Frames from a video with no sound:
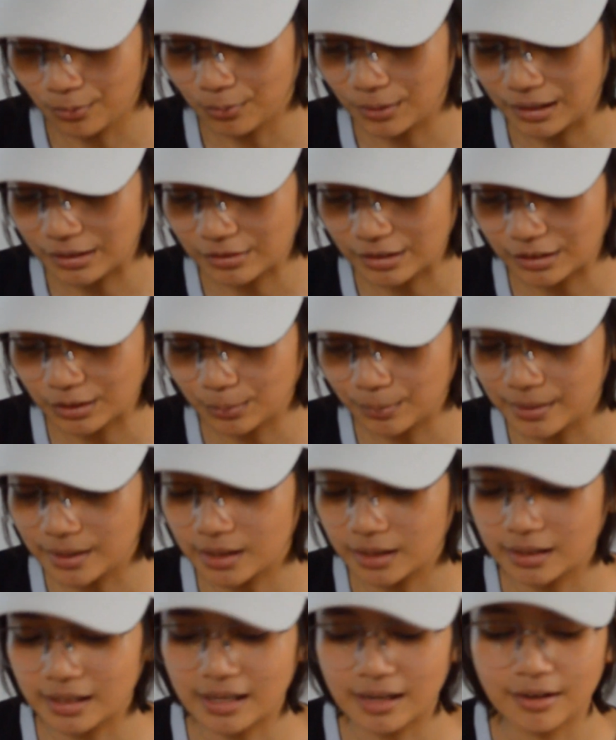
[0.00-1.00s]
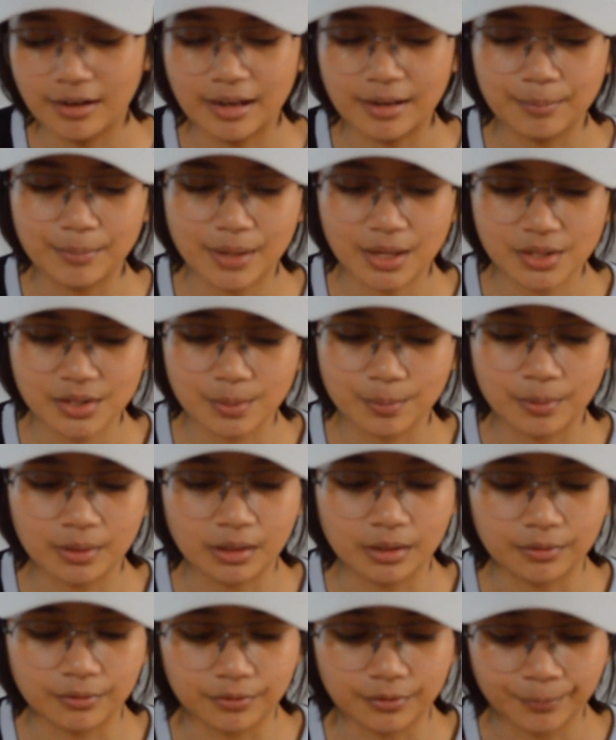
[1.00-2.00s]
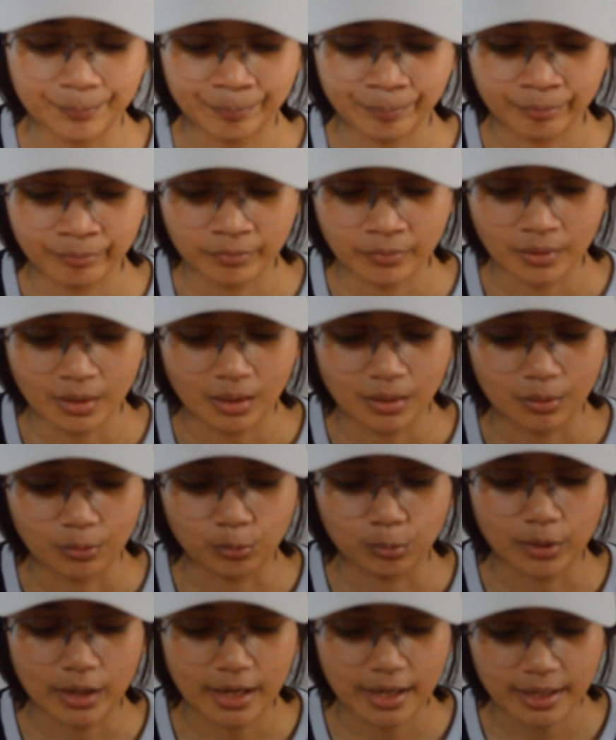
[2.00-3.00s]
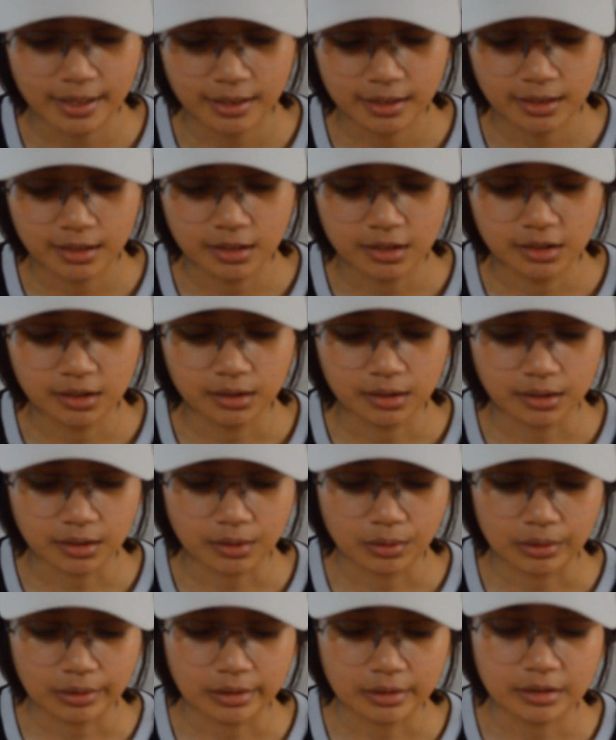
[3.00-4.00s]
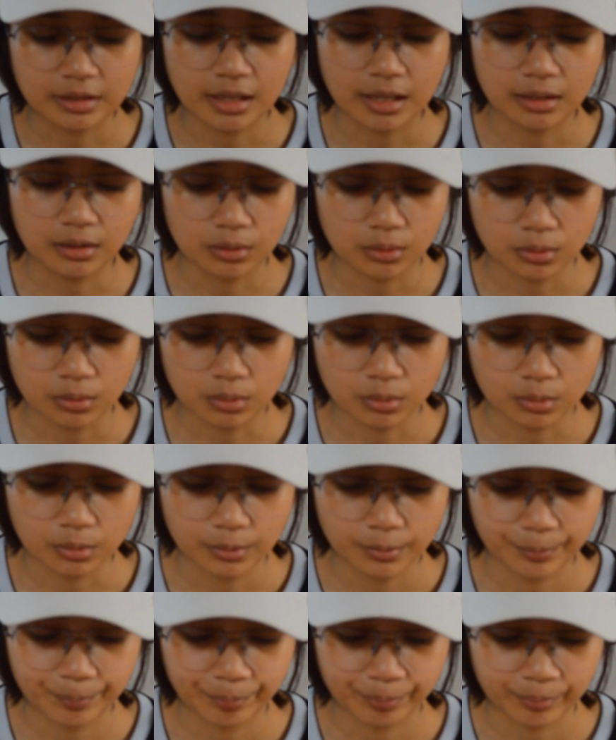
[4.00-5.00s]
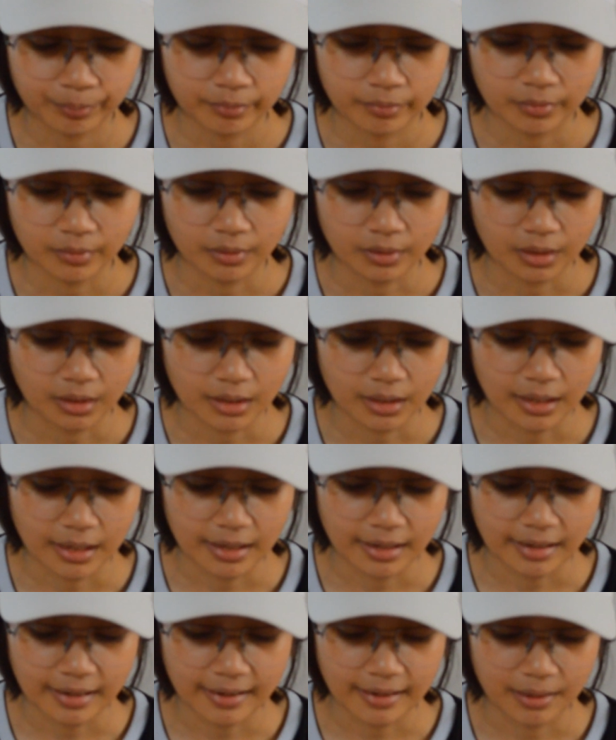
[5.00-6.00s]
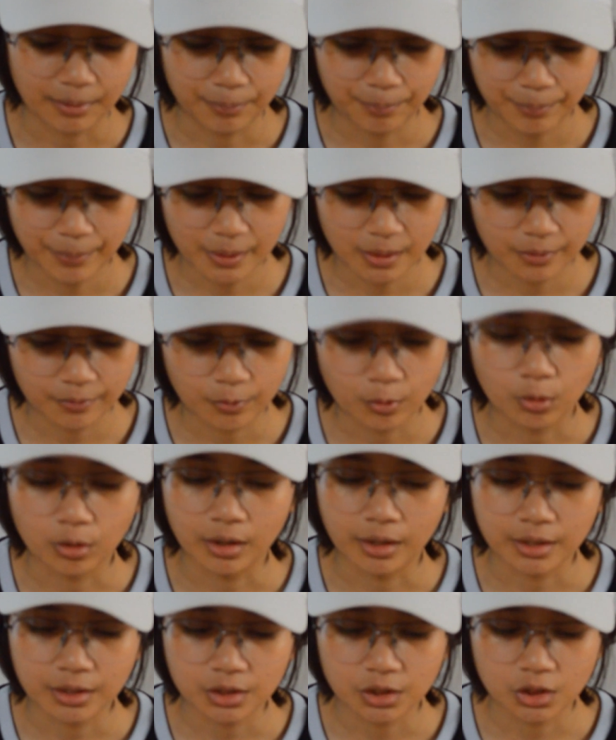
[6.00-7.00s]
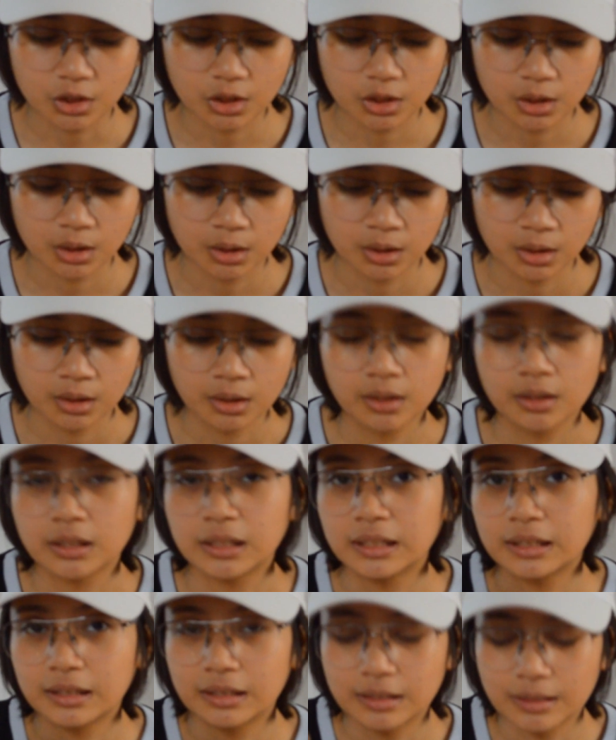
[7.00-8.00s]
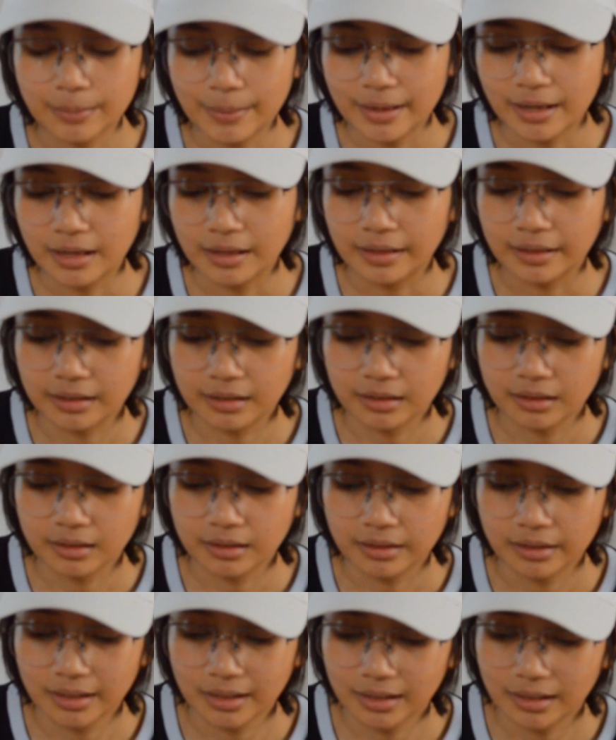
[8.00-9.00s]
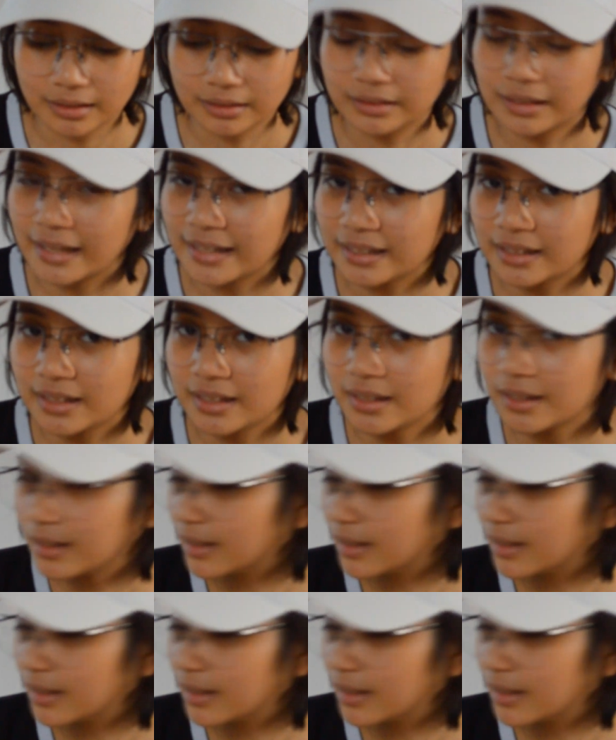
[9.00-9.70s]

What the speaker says: when I try to make it. I mix a bit of red, yellow, and a bit of orange to make like a light